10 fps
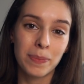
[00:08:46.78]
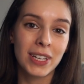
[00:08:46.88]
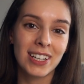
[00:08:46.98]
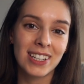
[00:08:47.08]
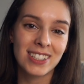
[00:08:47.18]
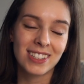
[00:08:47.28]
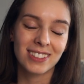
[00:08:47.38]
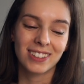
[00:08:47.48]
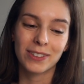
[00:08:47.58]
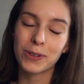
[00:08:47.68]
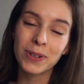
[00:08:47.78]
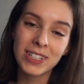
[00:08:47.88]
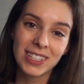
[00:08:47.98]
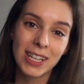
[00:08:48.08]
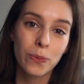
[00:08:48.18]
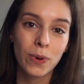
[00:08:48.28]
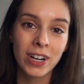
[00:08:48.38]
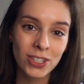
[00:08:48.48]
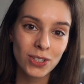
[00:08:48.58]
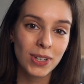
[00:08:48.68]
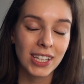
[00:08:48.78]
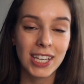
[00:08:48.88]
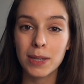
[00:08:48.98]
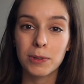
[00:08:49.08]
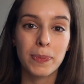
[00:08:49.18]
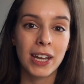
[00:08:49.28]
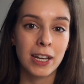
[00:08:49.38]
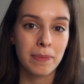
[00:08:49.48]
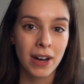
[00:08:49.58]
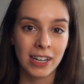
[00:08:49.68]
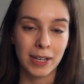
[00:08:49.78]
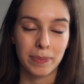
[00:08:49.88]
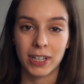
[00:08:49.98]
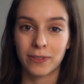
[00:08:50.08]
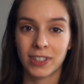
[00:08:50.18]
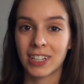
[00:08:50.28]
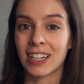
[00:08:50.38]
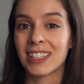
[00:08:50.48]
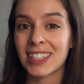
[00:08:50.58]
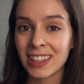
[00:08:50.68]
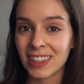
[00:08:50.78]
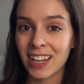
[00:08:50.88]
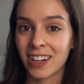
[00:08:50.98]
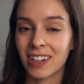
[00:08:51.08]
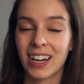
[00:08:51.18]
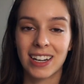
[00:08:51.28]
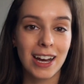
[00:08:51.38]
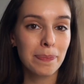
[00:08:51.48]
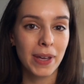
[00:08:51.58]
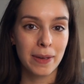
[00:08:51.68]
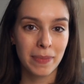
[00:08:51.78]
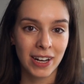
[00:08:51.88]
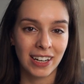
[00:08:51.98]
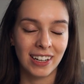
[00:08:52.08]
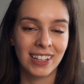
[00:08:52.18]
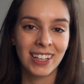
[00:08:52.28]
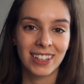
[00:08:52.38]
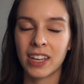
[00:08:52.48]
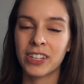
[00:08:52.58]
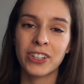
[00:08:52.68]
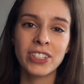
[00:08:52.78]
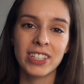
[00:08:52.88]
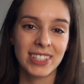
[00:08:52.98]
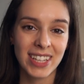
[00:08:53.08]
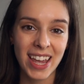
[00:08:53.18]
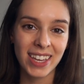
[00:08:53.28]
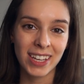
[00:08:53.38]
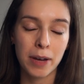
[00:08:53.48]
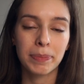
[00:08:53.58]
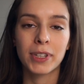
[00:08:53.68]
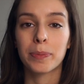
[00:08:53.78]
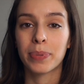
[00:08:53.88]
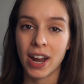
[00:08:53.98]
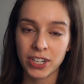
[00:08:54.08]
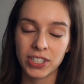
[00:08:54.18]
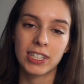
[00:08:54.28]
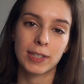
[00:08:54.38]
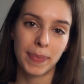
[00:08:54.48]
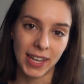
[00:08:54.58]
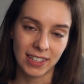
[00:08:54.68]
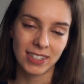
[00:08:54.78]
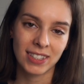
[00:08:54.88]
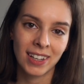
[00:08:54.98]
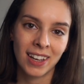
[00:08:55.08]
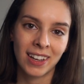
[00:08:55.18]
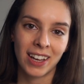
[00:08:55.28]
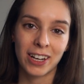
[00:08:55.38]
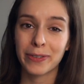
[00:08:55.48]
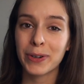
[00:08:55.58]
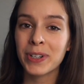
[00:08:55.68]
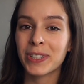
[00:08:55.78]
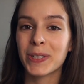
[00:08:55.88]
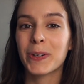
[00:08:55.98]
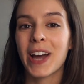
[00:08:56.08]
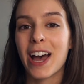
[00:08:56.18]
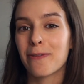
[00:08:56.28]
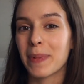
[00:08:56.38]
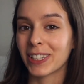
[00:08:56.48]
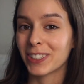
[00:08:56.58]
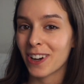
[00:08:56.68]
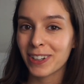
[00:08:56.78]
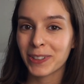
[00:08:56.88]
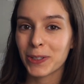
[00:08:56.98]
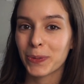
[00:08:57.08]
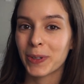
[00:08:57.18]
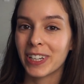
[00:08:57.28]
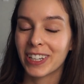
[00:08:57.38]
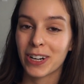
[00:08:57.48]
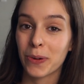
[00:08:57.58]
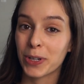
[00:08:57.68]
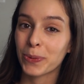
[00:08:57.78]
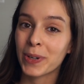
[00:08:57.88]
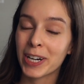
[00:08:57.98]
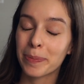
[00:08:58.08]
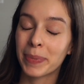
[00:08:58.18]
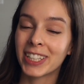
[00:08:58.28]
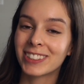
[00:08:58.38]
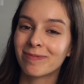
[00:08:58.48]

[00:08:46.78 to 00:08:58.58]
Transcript: because of course, they want you to keep spending money, but if you're gonna sit there and not pay money, then you're just taking up their precious space. And of course, you do have McDonald's where you can always work, but